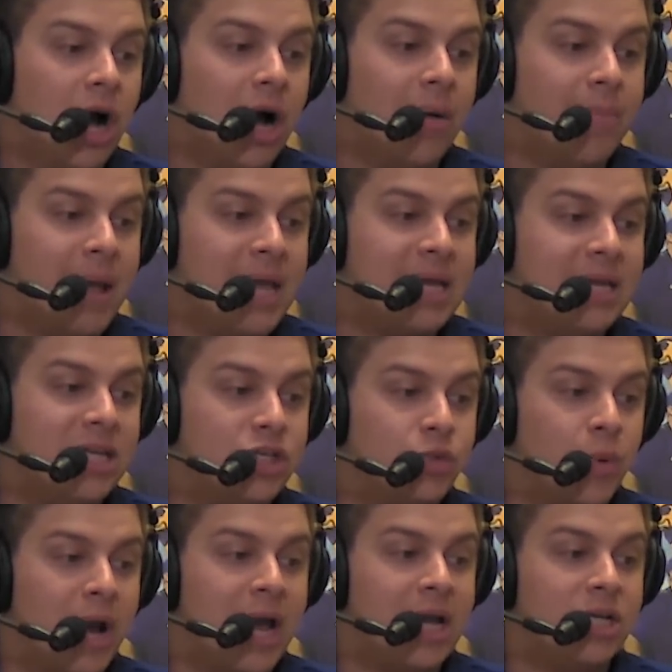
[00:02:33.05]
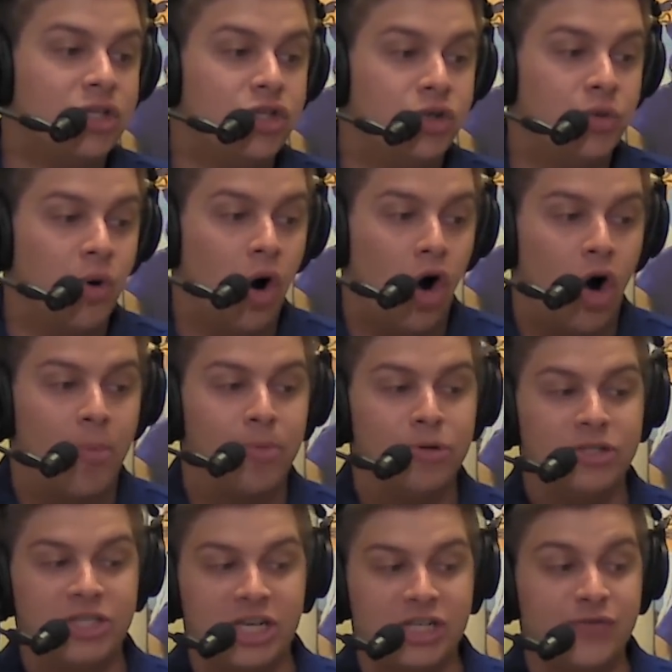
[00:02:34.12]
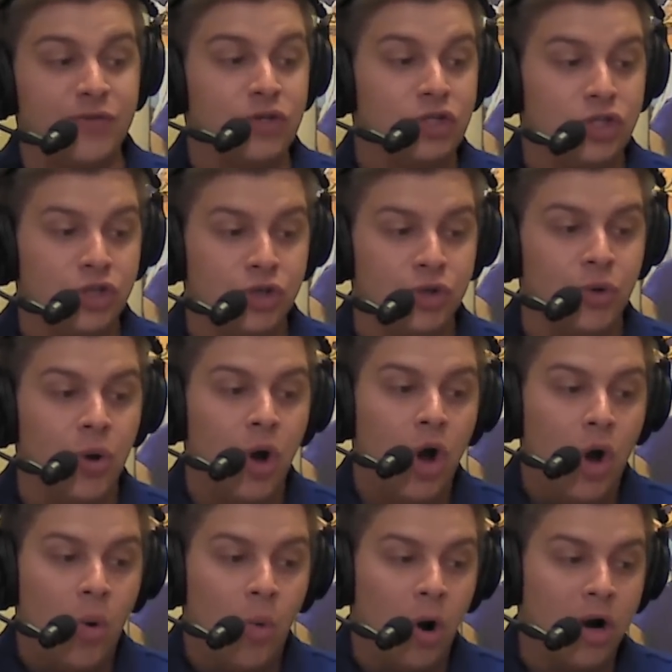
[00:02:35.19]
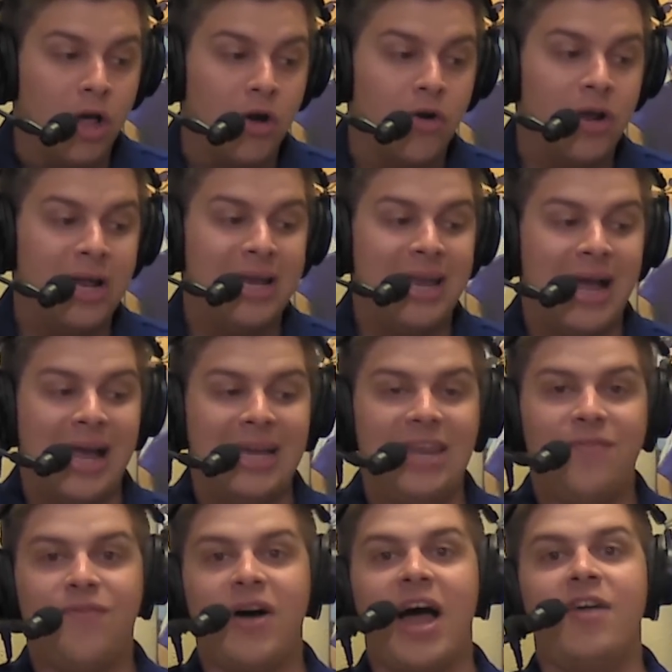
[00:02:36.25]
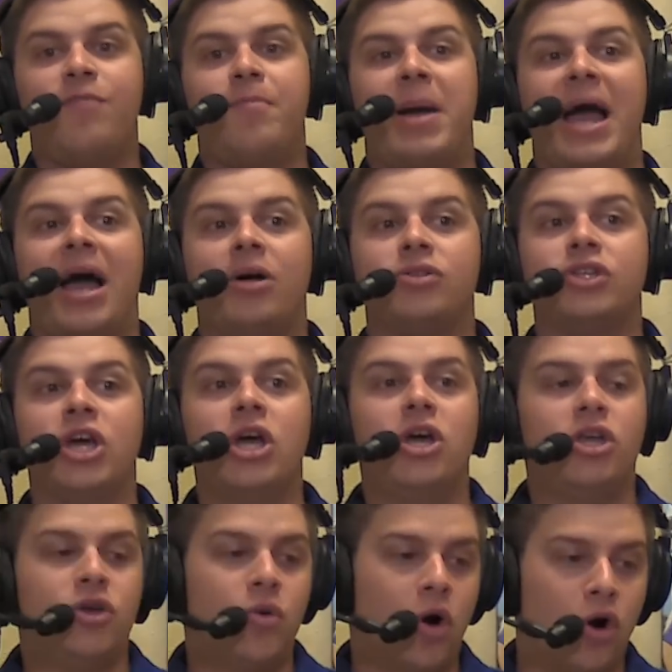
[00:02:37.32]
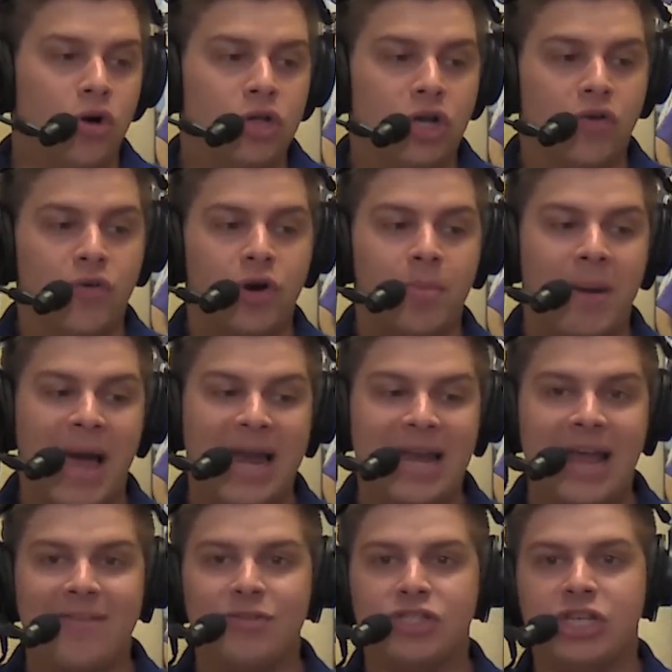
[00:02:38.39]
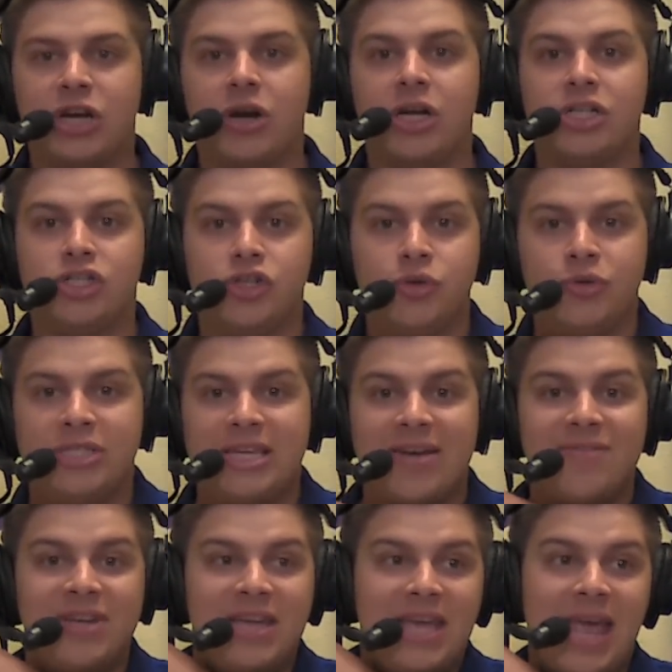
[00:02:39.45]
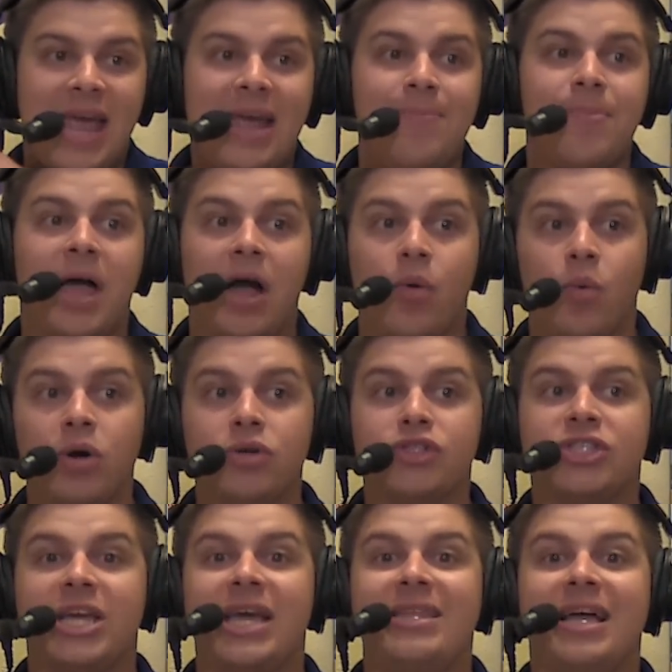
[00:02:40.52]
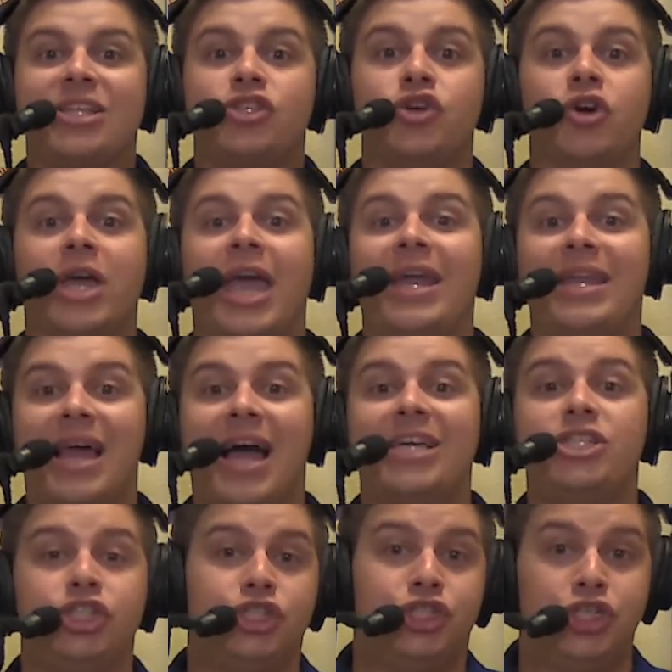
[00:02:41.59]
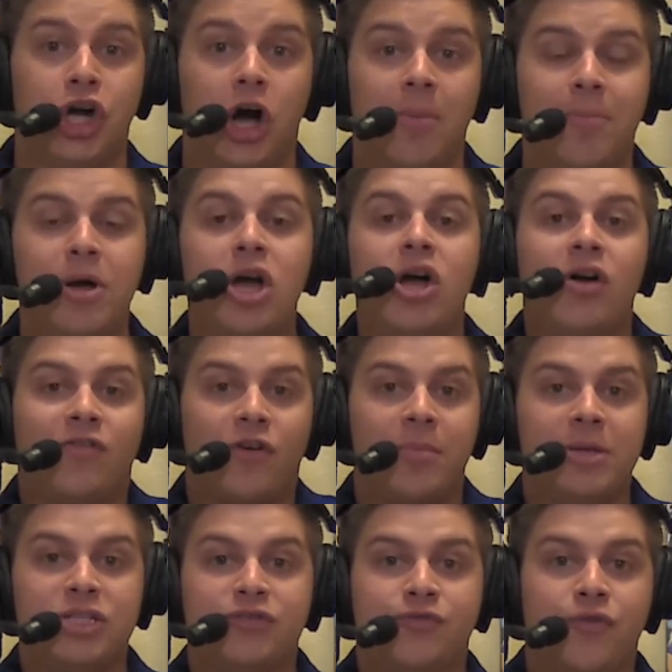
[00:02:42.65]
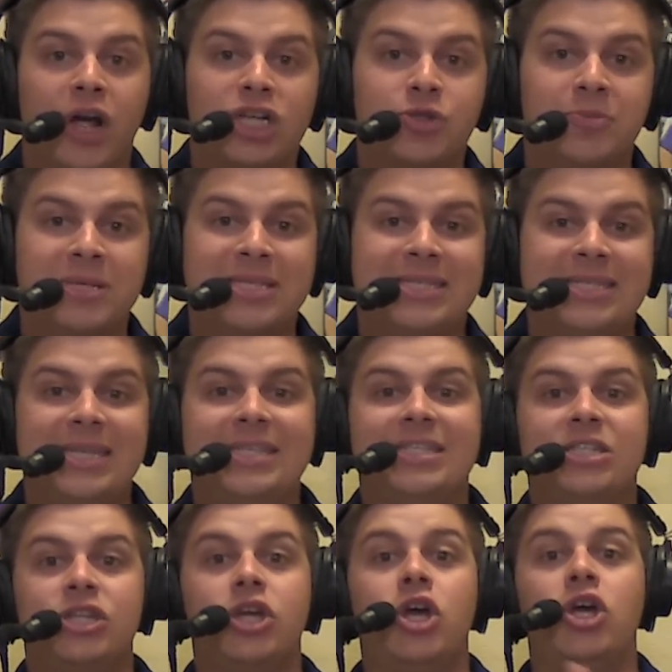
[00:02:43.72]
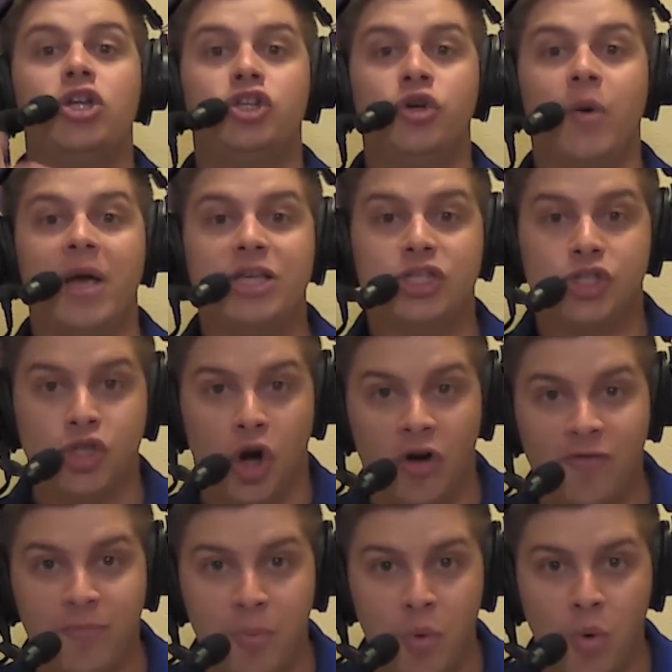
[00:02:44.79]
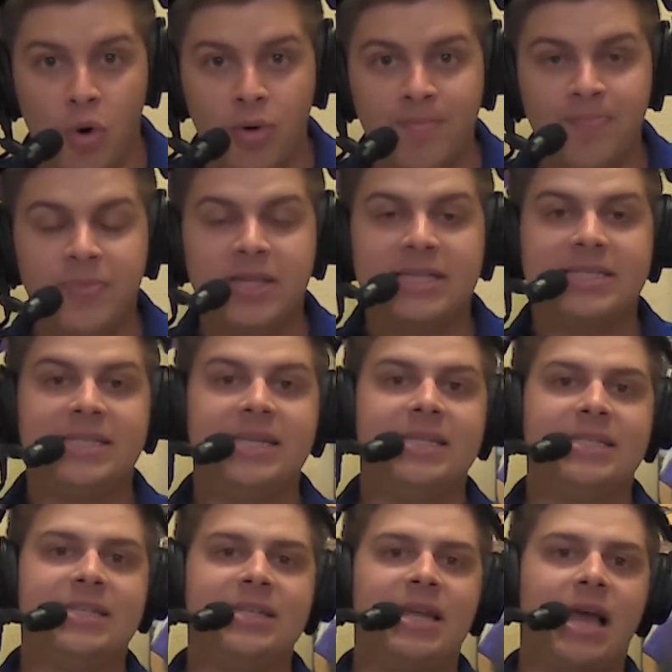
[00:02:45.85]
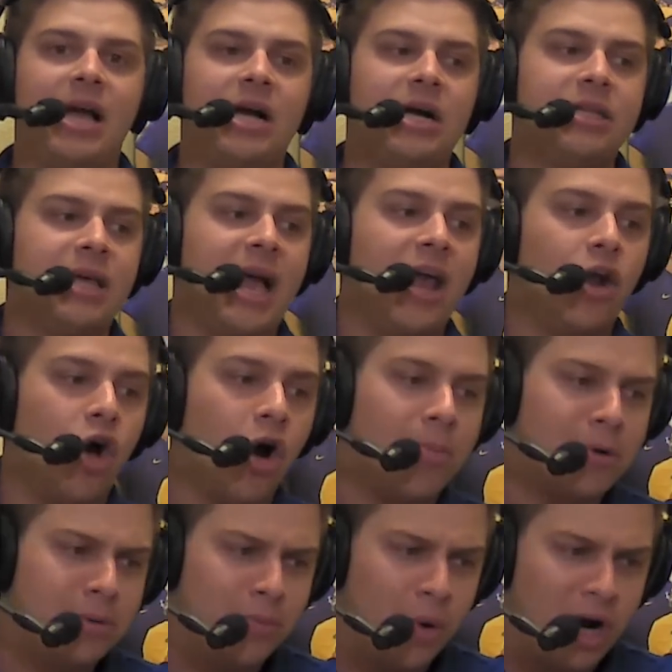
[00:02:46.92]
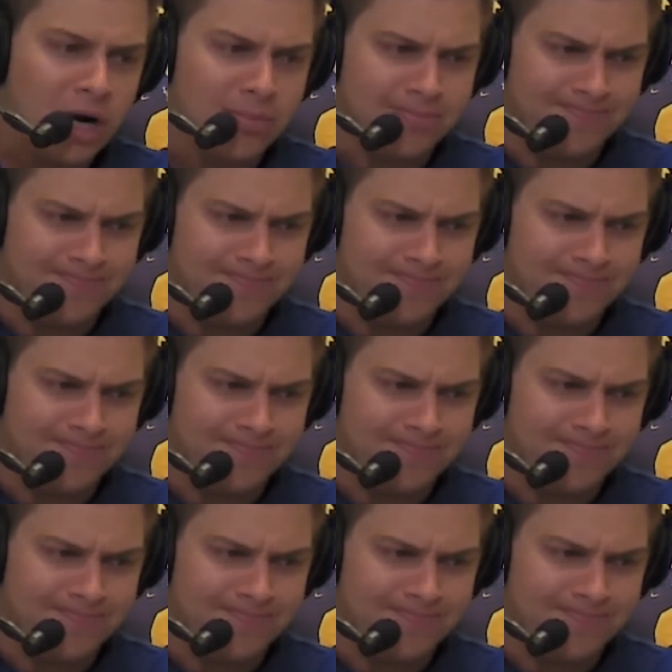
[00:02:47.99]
making his way to Auburn. 6'2", 195 pounds. You heard the career batting average there at 278. I will say that took a nice jump from his freshman season to a sophomore season at Auburn, where